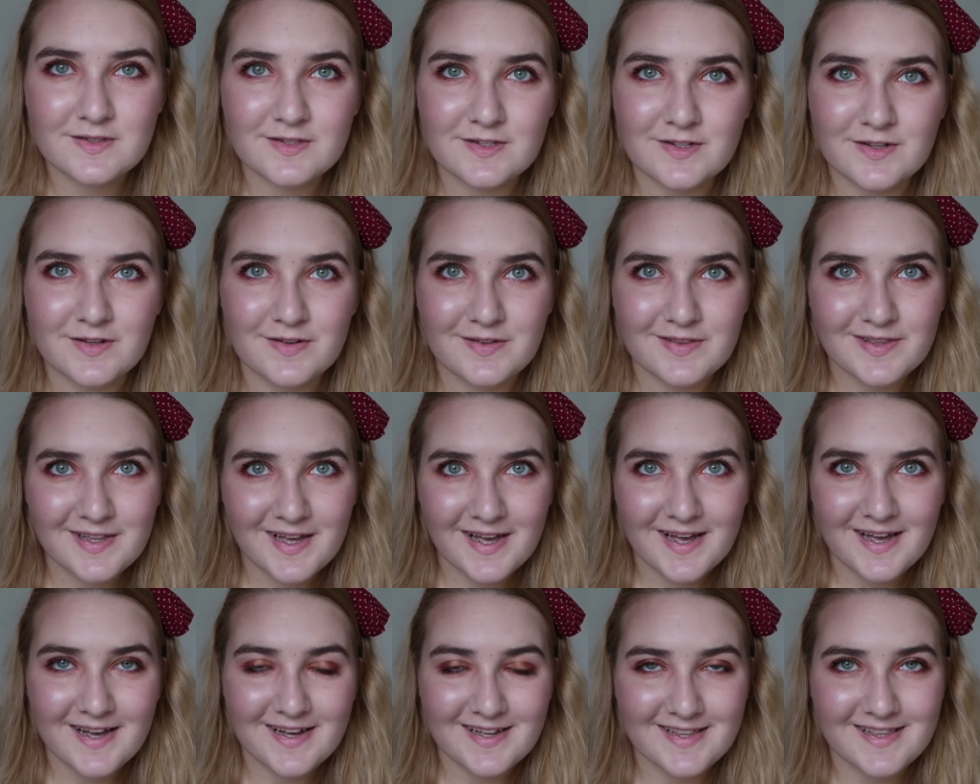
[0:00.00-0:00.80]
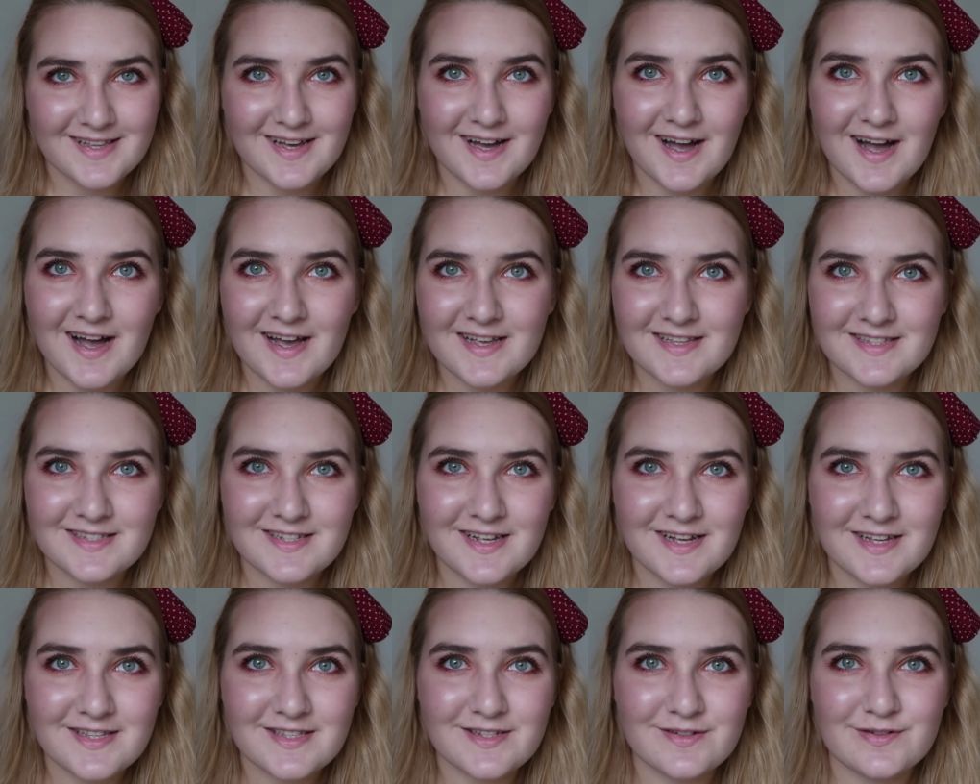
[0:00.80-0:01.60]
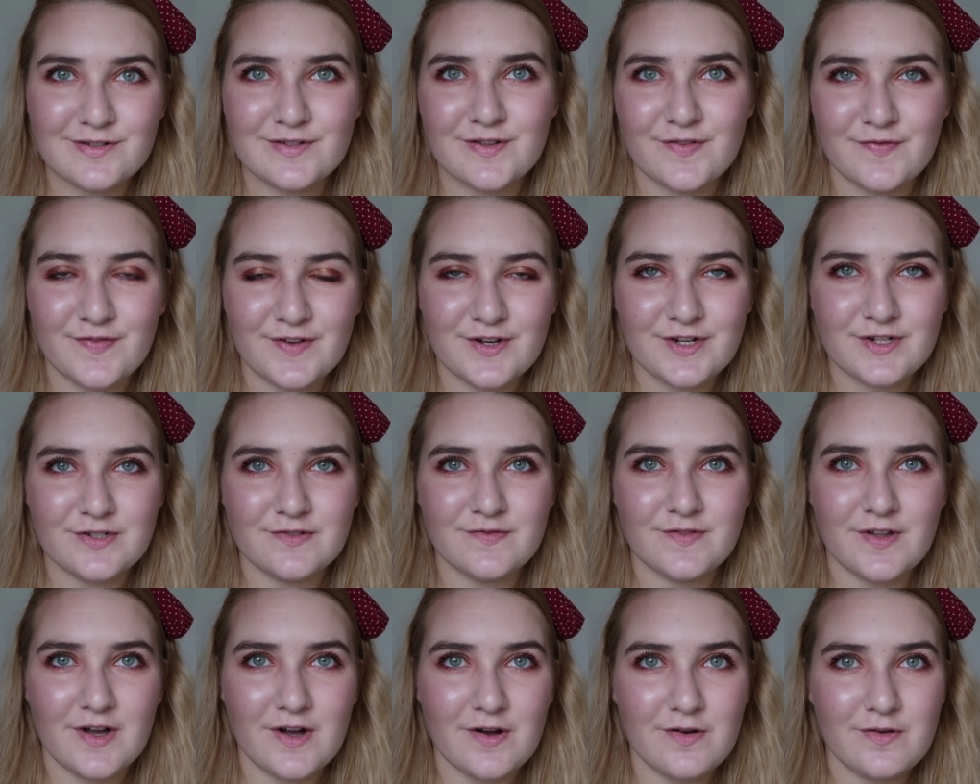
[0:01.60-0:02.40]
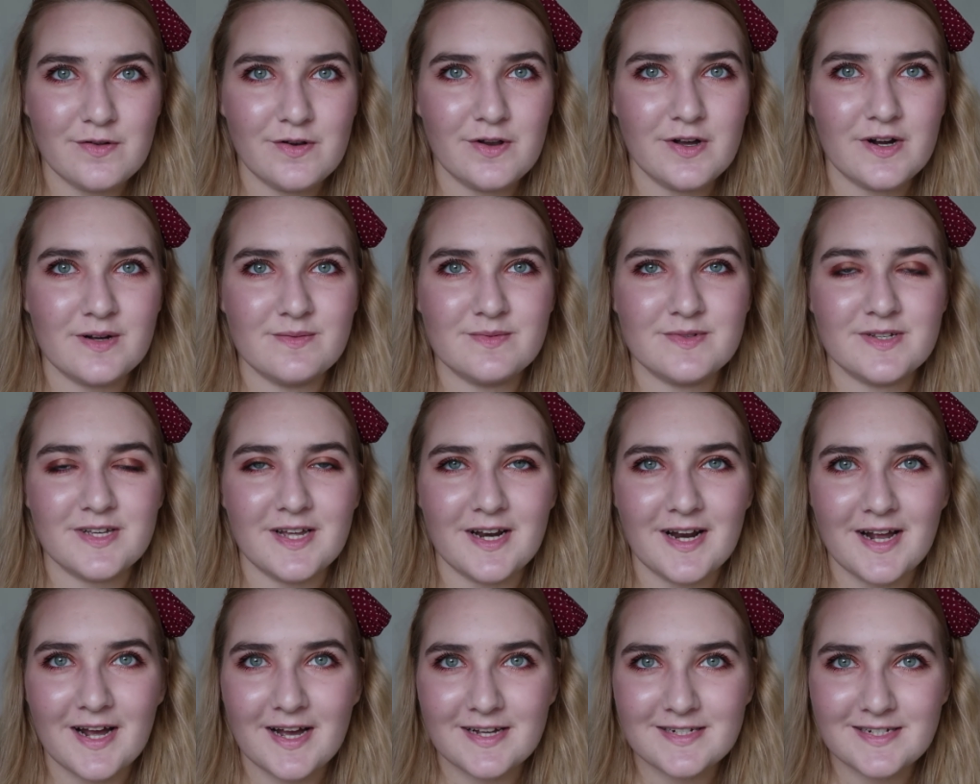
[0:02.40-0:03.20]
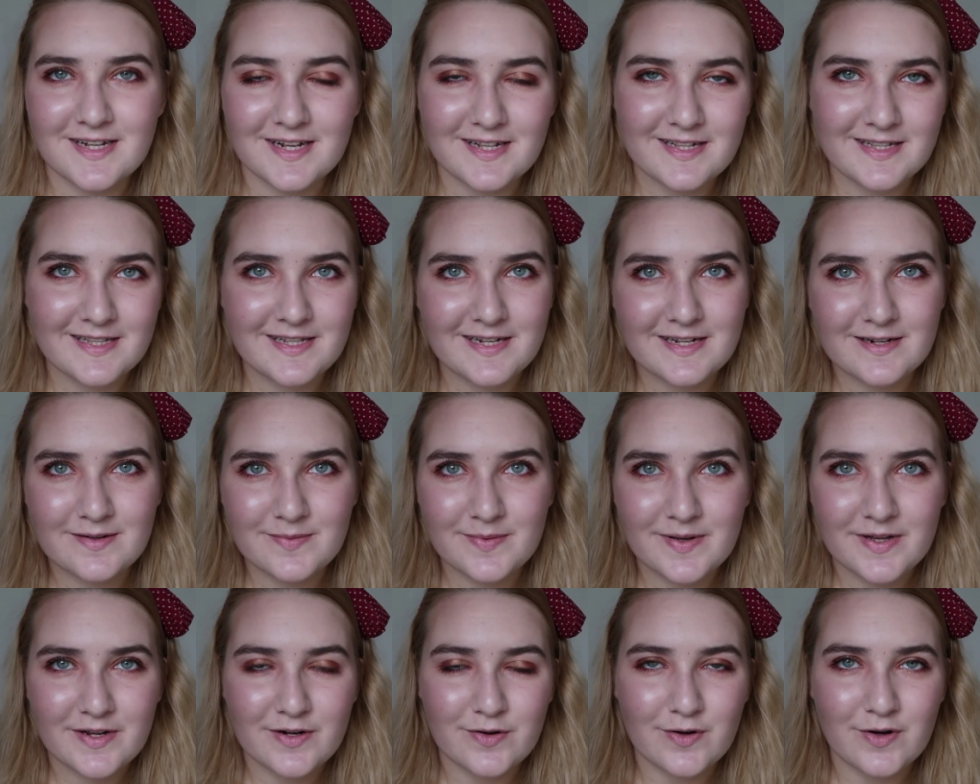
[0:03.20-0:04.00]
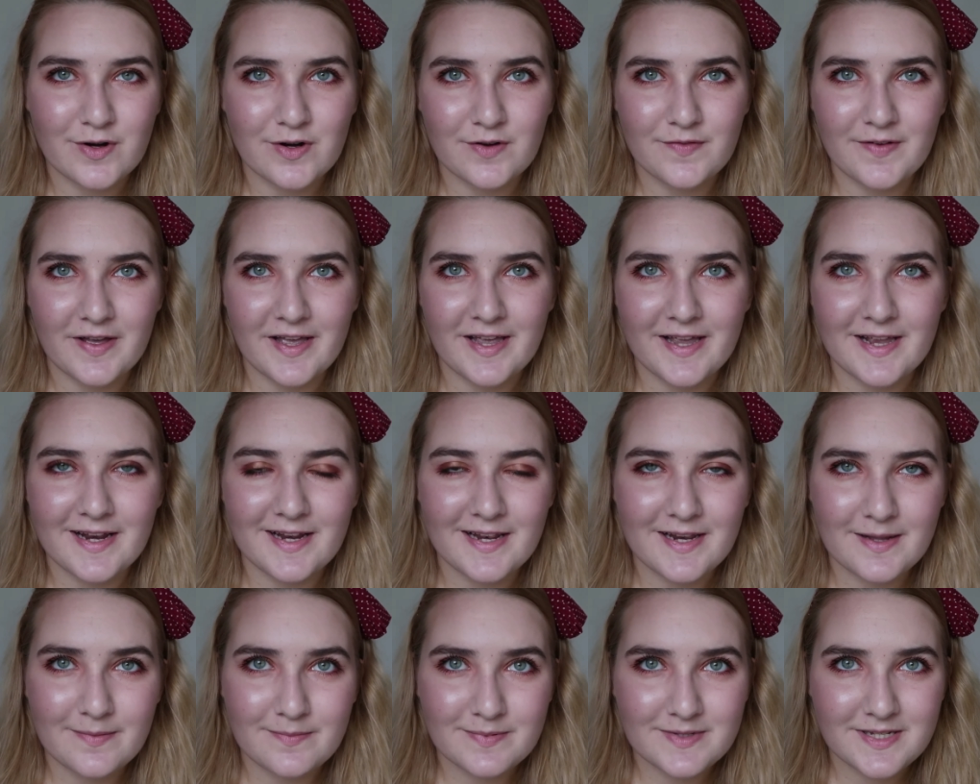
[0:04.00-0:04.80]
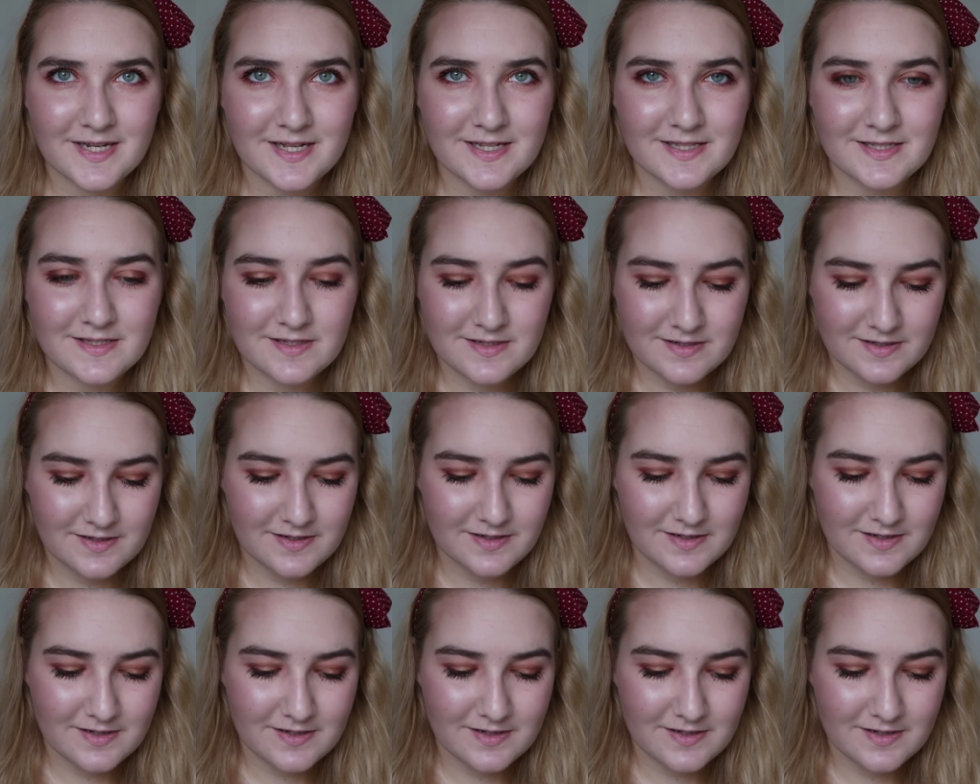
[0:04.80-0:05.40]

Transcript: So there are the eyes done. So just to finish off the whole look, I'm just going to add a little bit of a lip tint.